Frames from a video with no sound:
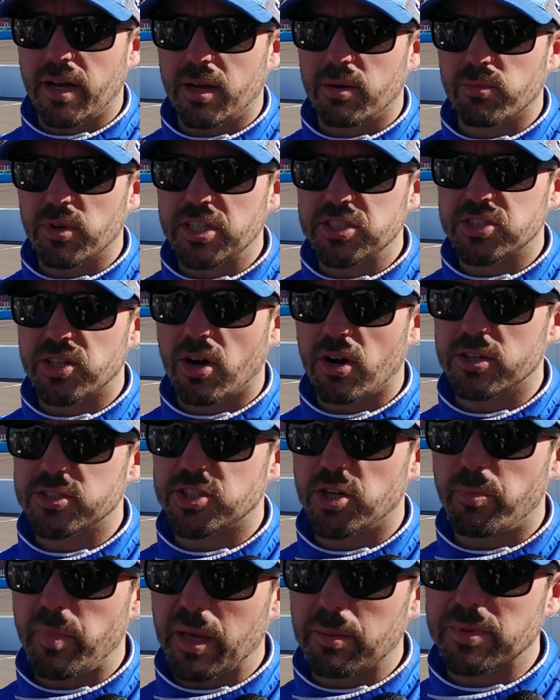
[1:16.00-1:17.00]
restarts,
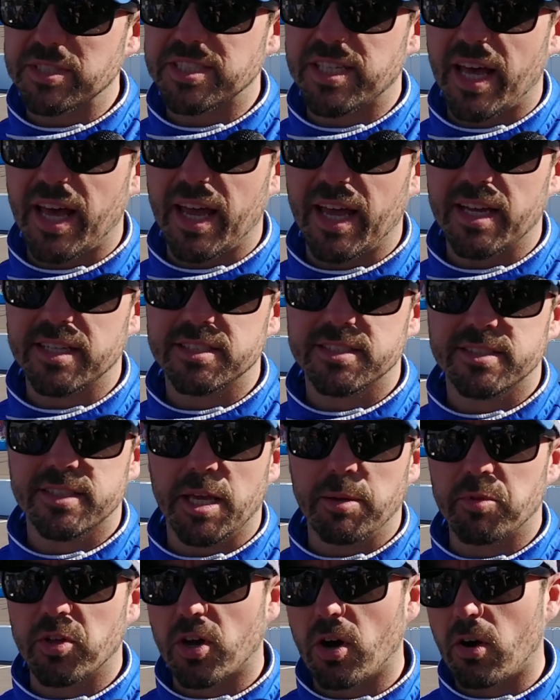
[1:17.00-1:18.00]
no big mistakes,
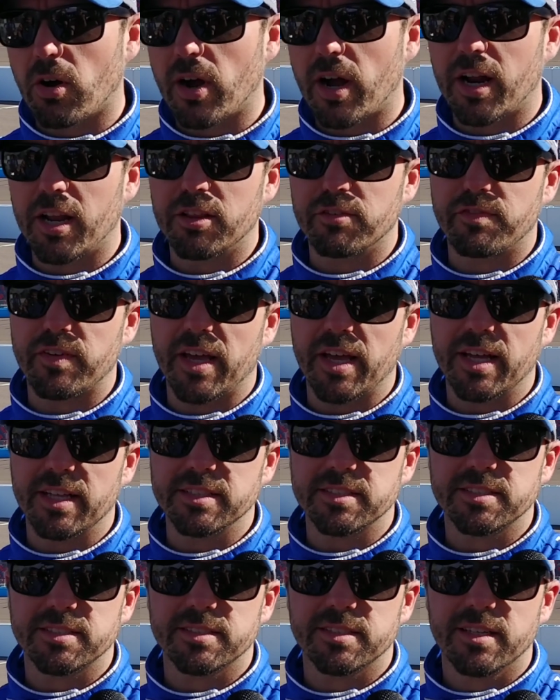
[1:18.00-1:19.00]
keep the car out of the
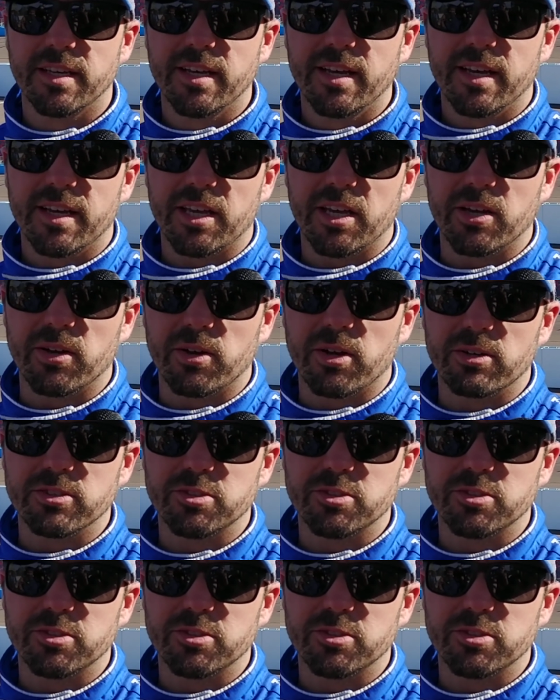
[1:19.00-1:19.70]
fence. No